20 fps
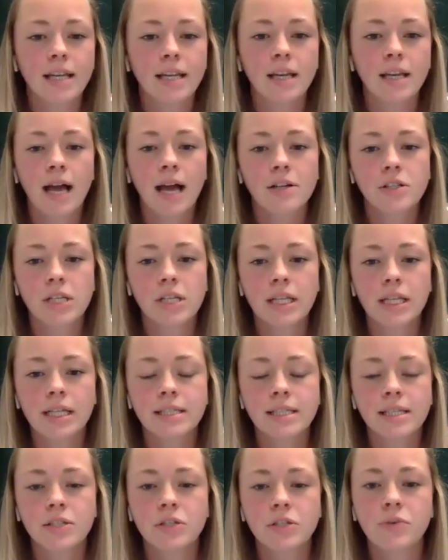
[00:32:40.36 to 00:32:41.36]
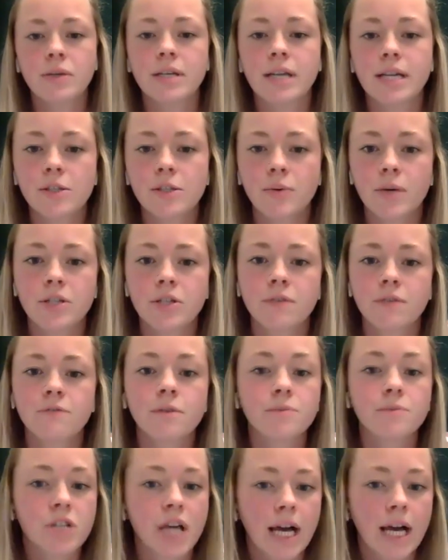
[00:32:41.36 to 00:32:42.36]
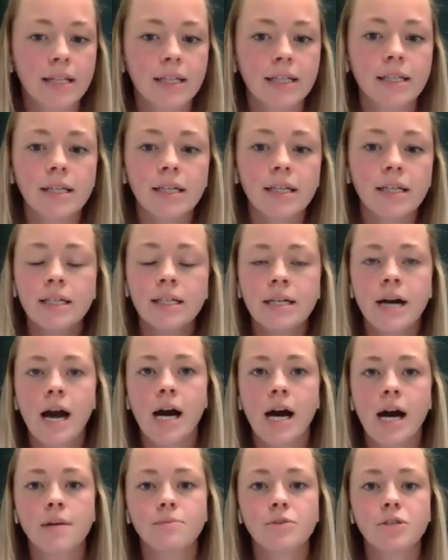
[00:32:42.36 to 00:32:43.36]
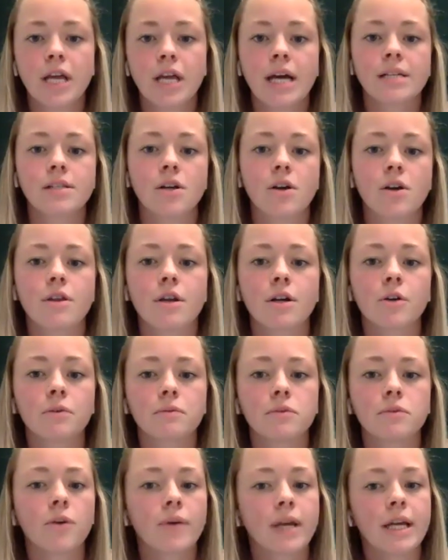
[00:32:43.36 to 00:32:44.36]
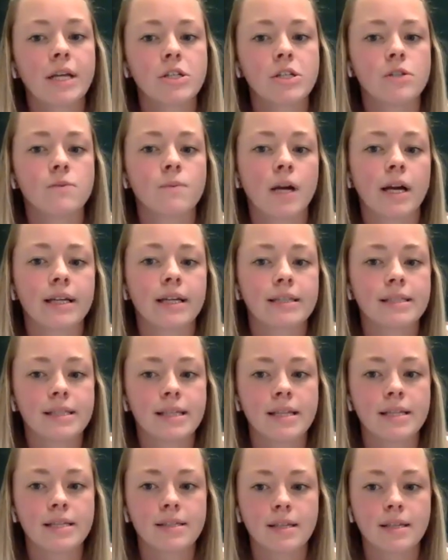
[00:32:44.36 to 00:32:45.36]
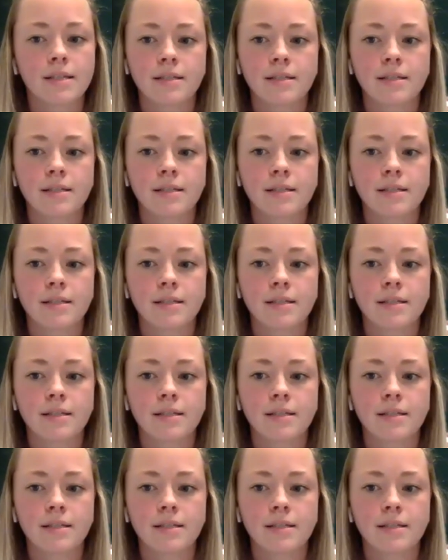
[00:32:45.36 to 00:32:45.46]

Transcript: that actually leads us to our next question from Jacqueline. She asked, are there locations where I could see the